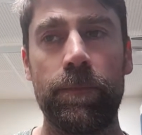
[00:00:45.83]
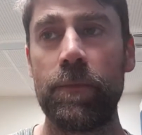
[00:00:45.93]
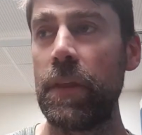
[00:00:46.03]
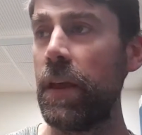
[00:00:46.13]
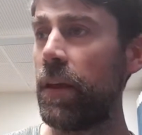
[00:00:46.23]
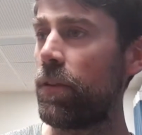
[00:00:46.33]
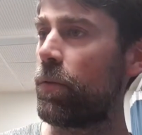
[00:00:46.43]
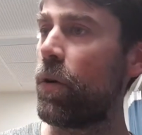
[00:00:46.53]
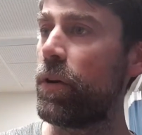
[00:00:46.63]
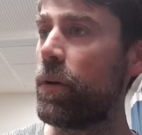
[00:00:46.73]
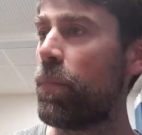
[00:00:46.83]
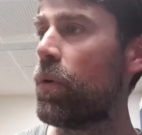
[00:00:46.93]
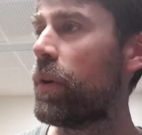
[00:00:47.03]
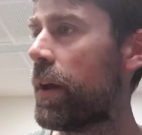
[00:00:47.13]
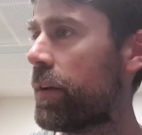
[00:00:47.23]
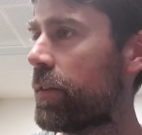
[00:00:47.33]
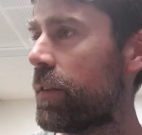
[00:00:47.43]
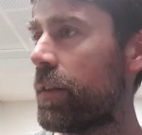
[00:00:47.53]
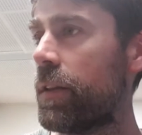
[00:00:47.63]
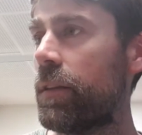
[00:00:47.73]
Yeah, throwing a ball out
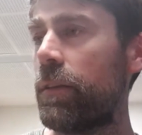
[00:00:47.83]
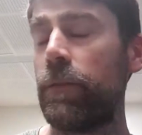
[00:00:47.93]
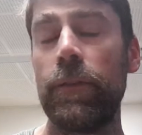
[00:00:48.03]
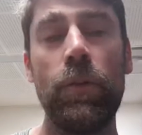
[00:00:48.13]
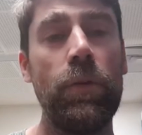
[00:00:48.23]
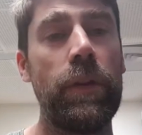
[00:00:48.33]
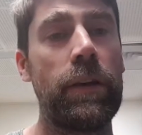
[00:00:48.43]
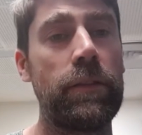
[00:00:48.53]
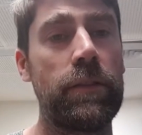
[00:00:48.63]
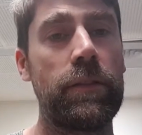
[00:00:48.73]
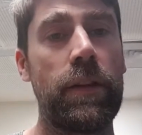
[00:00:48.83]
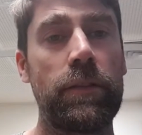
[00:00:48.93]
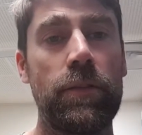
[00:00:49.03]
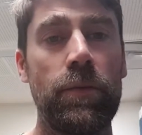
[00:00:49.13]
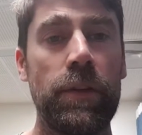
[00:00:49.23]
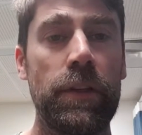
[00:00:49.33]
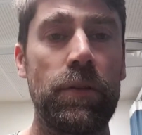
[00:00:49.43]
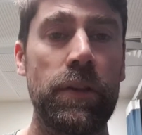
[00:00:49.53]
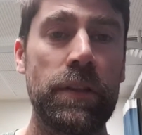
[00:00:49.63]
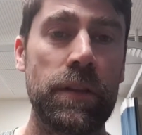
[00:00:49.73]
in the field, that's a really
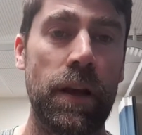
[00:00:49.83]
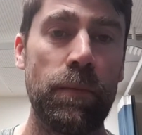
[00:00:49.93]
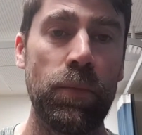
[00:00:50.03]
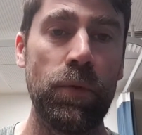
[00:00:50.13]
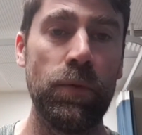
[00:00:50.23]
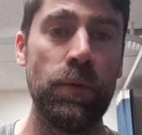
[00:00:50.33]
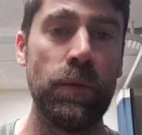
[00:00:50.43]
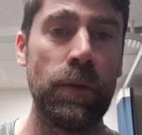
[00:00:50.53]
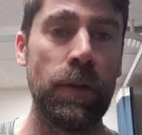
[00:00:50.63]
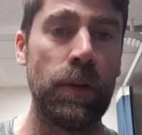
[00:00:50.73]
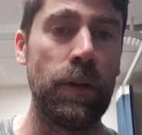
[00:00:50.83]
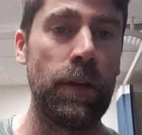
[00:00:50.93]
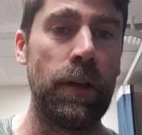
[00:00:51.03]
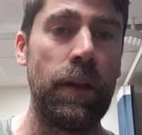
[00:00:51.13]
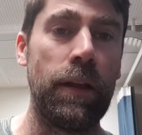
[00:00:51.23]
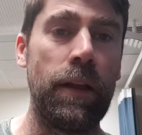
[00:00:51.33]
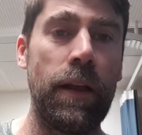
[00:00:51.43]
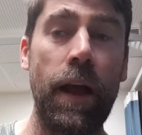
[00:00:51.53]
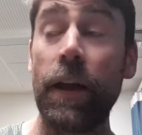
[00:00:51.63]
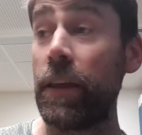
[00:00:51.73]
good example.
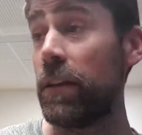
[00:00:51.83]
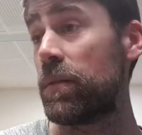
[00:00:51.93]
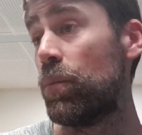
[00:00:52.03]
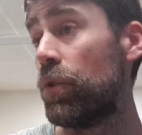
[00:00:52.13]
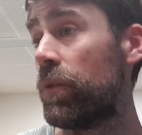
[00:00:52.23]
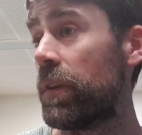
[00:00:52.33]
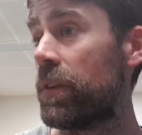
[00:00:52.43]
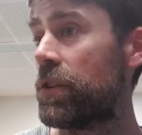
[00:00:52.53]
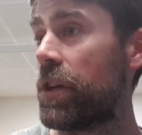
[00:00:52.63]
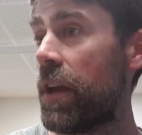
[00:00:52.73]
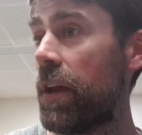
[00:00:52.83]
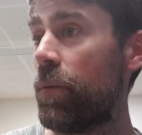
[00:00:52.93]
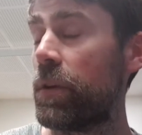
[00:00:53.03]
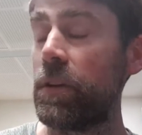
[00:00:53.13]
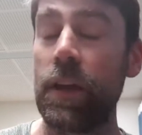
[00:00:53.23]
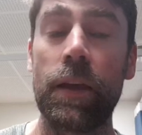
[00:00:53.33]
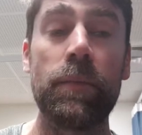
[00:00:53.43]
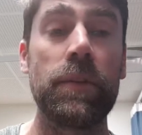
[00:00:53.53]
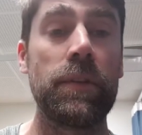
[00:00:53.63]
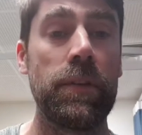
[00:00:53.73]
Yes, moving the chair when you came
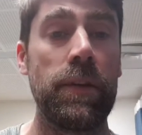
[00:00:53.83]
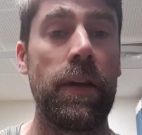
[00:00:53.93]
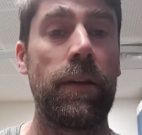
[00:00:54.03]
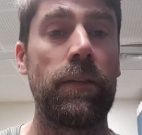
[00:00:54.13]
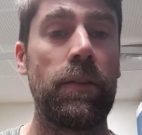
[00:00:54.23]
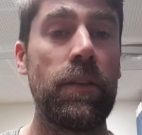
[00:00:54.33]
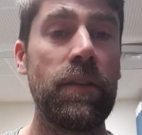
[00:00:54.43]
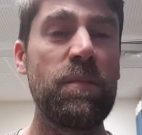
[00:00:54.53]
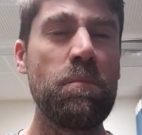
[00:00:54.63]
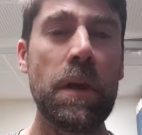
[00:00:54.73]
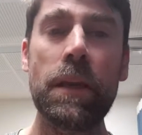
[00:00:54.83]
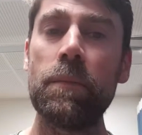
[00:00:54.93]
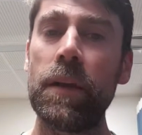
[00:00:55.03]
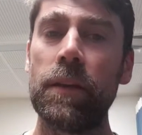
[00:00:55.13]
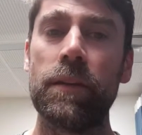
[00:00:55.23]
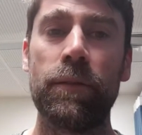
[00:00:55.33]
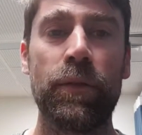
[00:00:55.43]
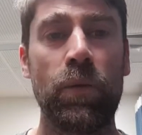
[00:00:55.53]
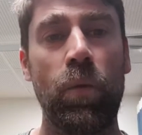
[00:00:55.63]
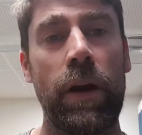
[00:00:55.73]
to sit down. So there's many
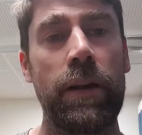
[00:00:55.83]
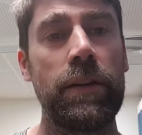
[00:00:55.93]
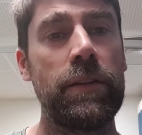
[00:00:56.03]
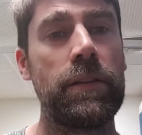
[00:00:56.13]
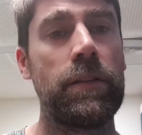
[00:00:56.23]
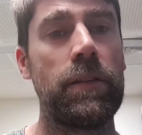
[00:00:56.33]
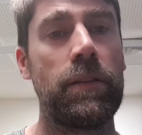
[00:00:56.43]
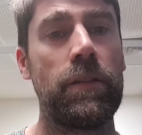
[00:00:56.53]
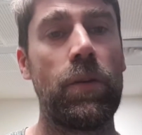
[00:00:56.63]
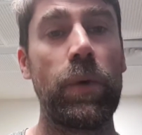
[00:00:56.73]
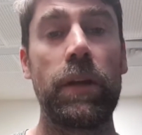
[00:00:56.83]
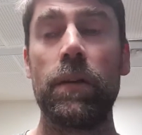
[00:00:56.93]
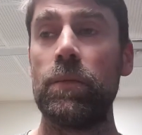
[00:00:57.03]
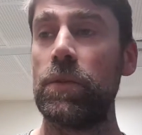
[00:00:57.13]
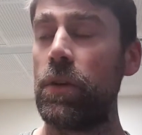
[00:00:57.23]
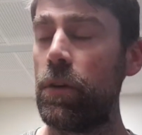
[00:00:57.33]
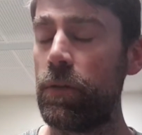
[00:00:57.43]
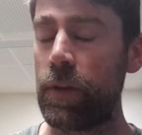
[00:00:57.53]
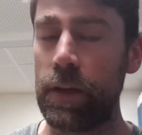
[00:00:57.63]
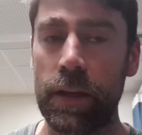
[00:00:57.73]
different ways that we can
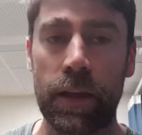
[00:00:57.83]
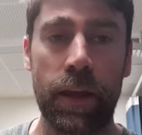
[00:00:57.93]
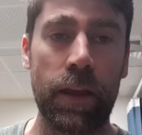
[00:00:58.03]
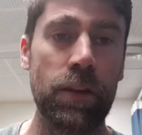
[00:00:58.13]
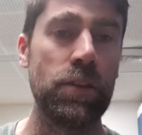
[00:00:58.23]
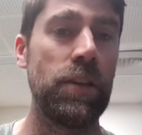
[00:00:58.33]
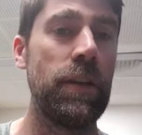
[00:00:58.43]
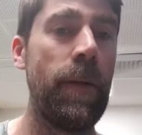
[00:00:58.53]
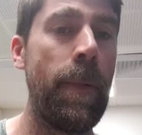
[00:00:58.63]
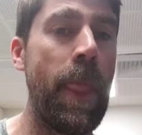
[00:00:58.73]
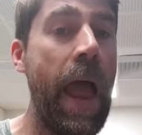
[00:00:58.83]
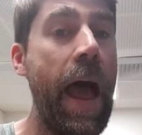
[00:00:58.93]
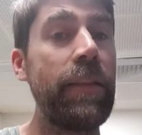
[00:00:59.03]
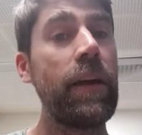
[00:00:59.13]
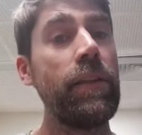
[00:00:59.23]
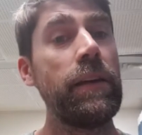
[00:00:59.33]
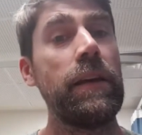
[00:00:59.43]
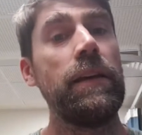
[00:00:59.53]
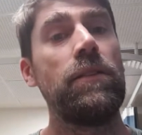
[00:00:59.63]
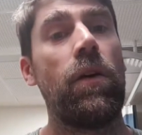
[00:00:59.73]
observe kinetic energy. And the other
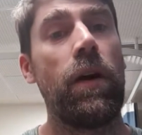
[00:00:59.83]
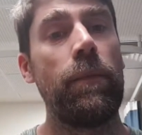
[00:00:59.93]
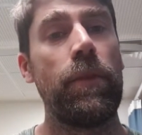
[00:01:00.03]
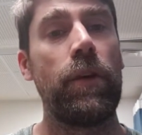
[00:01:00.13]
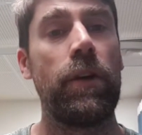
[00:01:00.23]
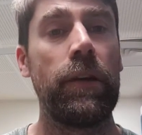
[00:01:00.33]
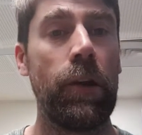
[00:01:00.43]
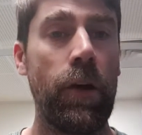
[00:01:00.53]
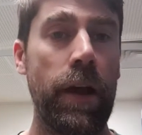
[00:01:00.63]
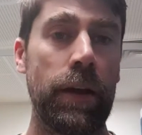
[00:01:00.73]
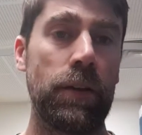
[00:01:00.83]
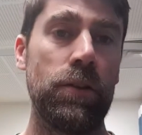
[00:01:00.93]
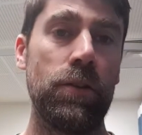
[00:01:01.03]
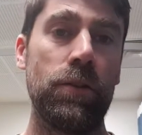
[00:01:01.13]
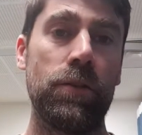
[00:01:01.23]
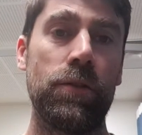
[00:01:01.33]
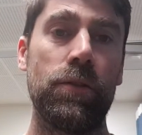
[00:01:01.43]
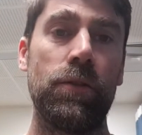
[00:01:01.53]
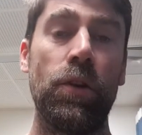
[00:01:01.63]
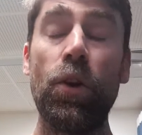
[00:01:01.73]
key type that I'd like you
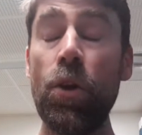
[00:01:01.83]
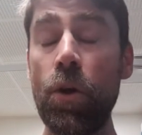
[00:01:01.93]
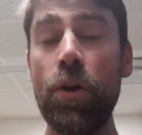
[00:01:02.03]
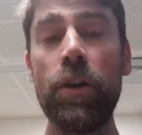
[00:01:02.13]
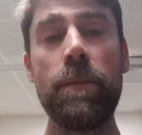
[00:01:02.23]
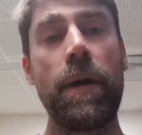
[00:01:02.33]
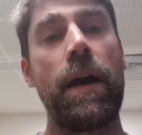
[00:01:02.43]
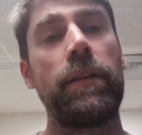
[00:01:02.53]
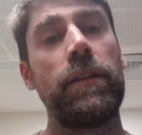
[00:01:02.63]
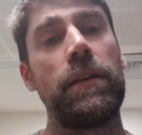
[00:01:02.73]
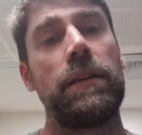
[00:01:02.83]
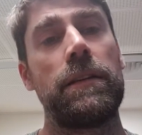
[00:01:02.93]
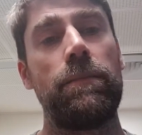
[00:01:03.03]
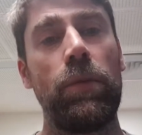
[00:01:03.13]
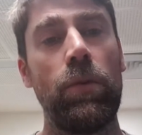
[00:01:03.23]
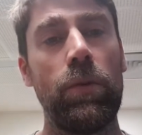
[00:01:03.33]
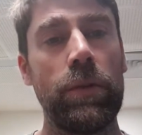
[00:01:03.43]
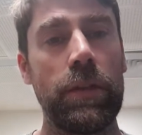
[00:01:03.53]
to learn about and explore